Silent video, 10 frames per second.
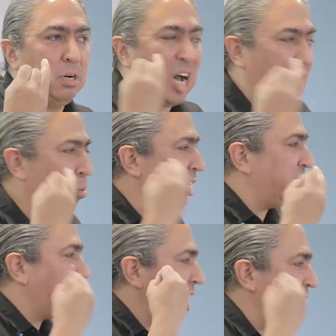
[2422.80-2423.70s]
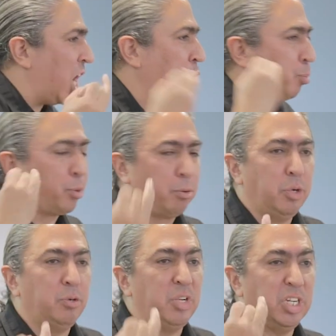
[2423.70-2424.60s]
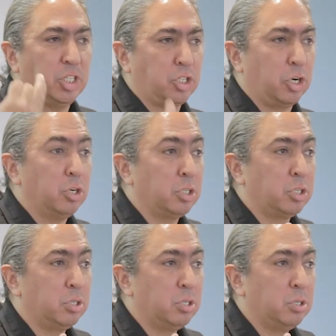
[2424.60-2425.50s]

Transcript: I want to see God prune his church.